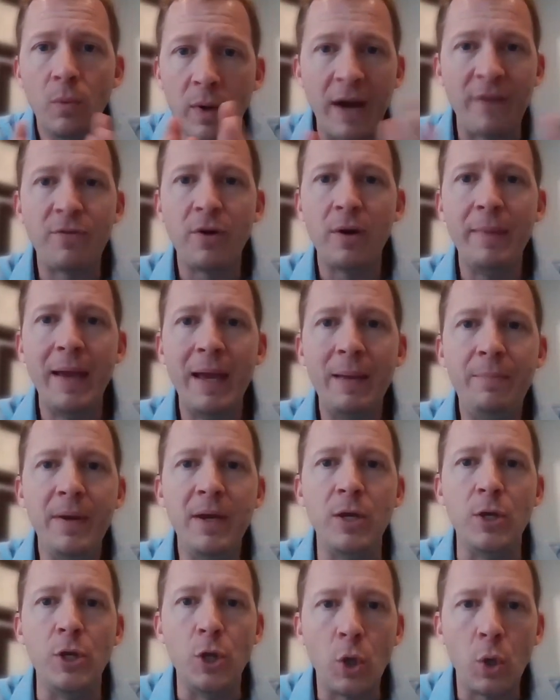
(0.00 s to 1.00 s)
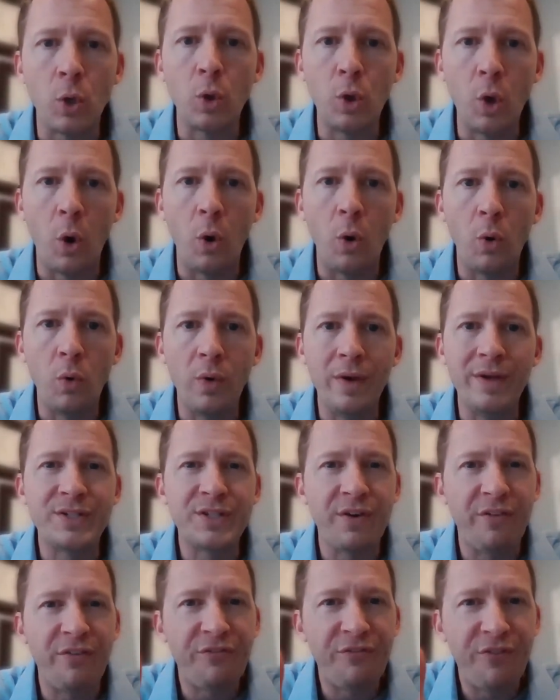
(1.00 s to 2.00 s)
Whatever it may be, your goal
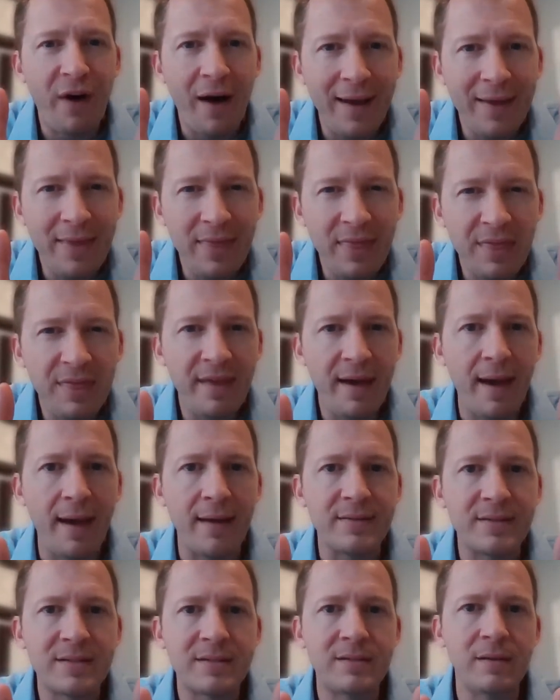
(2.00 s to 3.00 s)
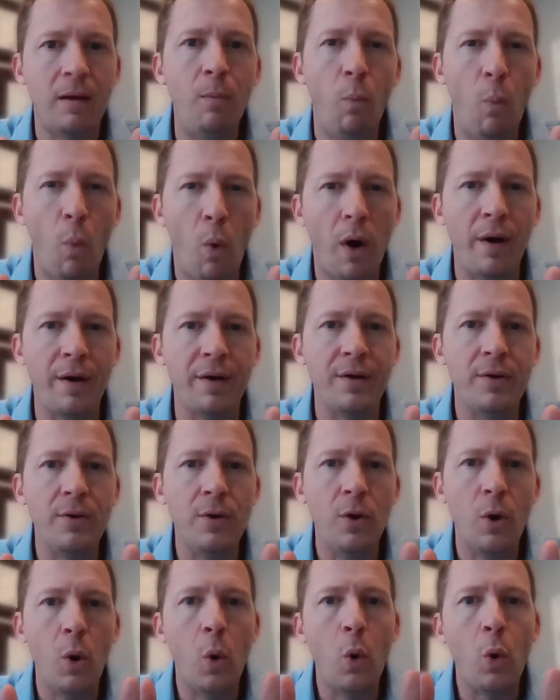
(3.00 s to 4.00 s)
is to find that
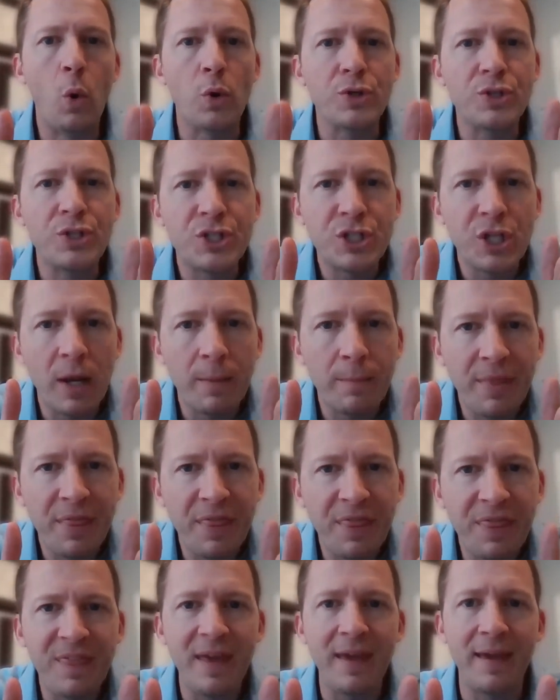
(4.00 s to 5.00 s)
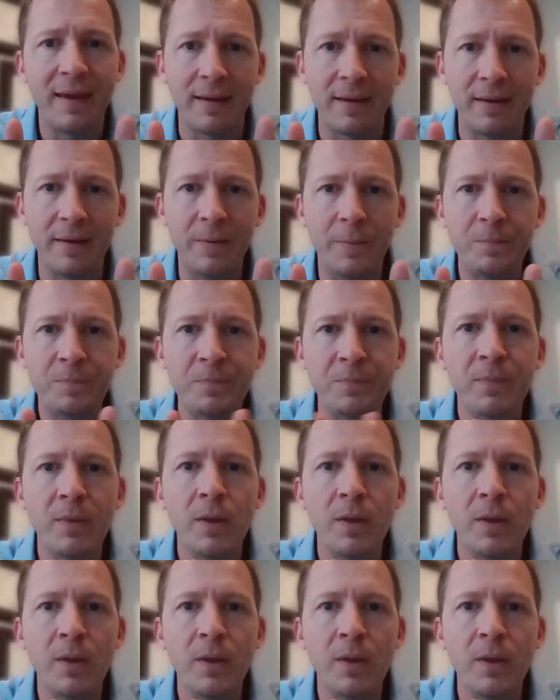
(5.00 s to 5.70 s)
someone or something